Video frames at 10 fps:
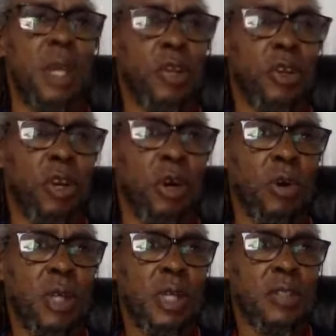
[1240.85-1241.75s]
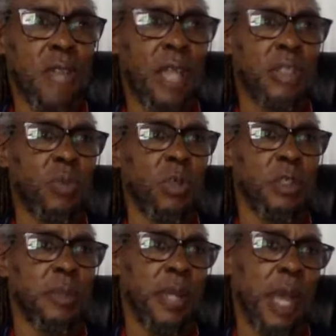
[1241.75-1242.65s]
You know, that's what's
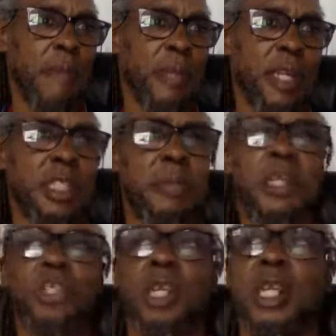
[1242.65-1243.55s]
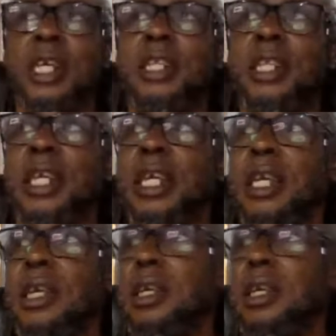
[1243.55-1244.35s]
been happening, especially in the